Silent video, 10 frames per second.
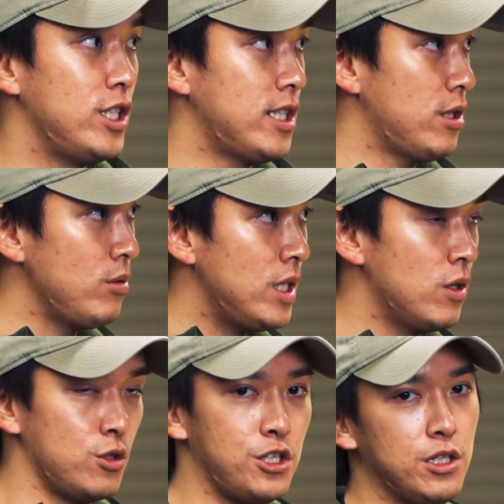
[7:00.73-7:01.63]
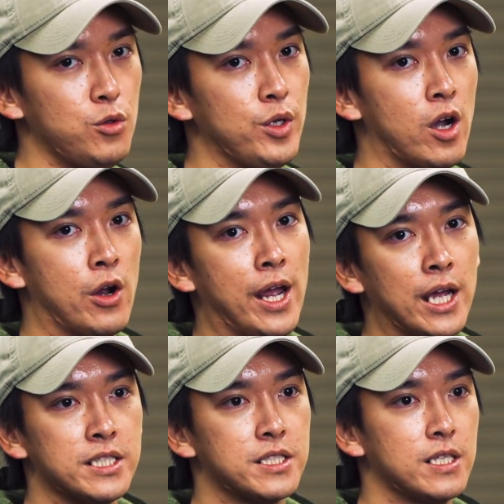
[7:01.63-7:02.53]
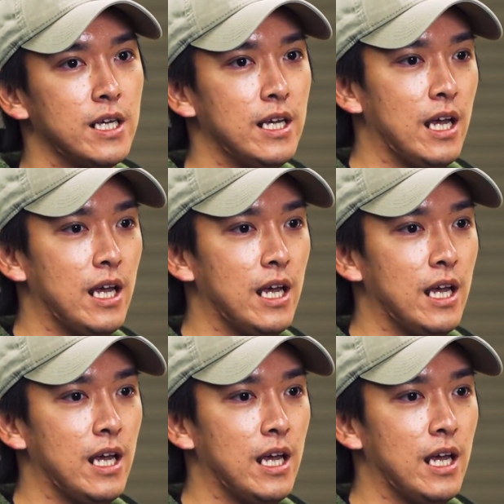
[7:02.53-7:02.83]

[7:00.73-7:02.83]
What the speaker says: GT3 or GT3 RS.